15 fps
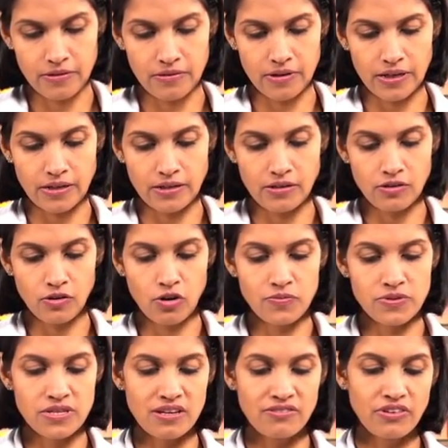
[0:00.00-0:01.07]
Right.
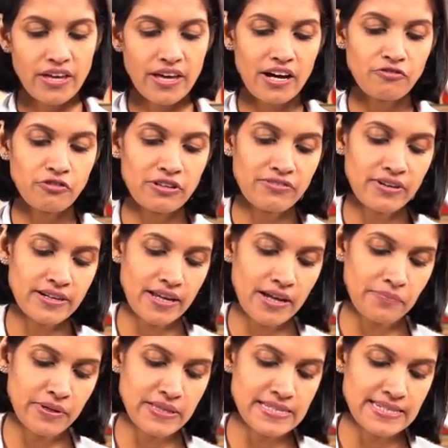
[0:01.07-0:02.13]
Observe carefully what
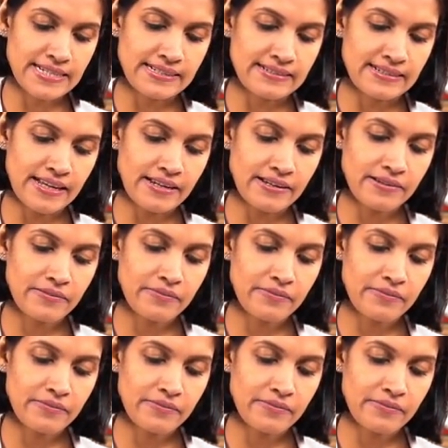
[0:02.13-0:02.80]
happens, children.